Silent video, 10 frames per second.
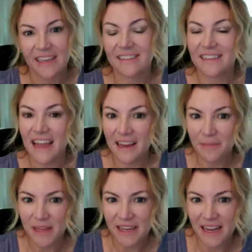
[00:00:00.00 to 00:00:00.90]
In
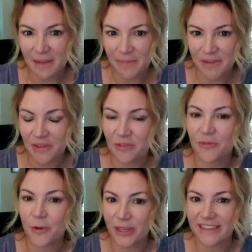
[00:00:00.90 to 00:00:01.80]
Snack Minute episode
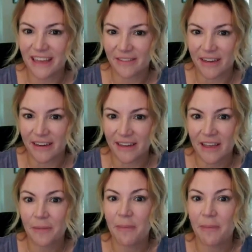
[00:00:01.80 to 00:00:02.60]
47,